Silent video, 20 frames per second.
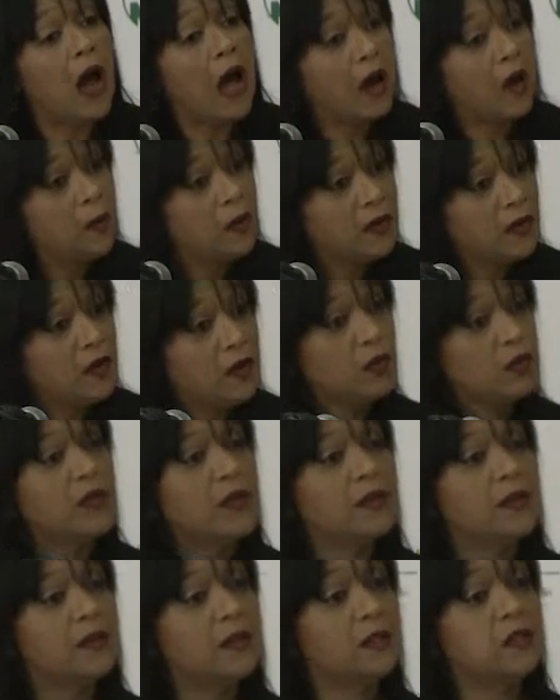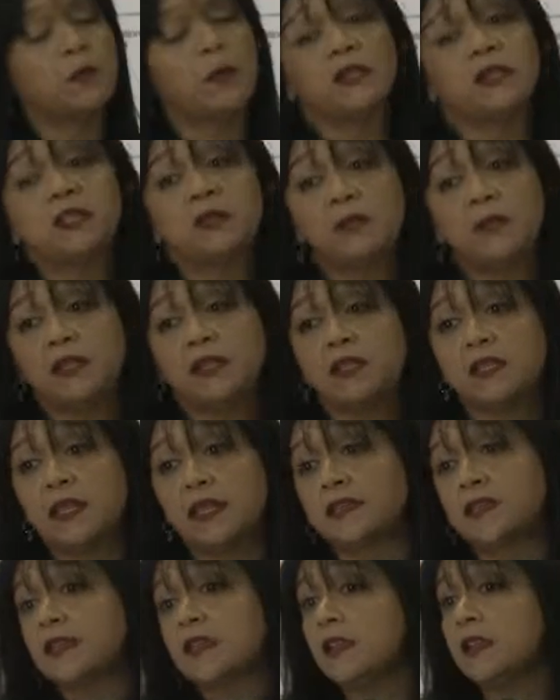Our duty and our responsibility
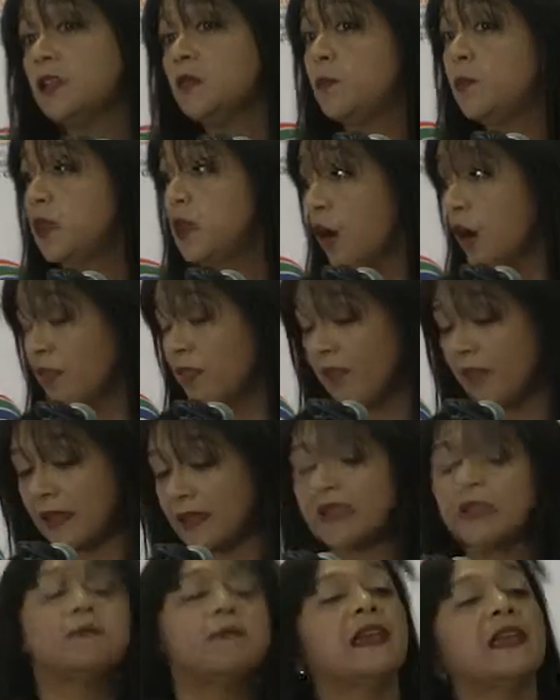extended beyond that and